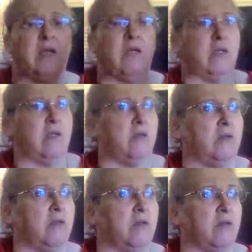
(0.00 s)
I'm gonna wait till I
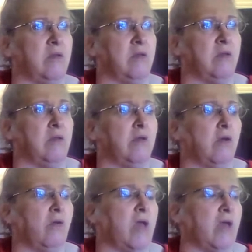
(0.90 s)
eat first.
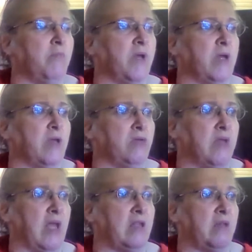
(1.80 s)
Okay, but can you? Take
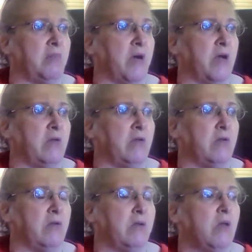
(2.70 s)
oh yes, the bottle? I did.
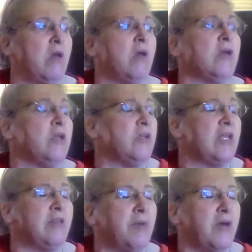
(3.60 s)
I took my morning. Can you meds.
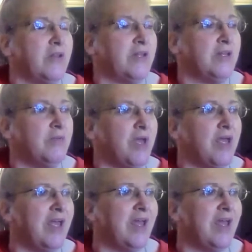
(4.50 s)
Take the bottle anyway?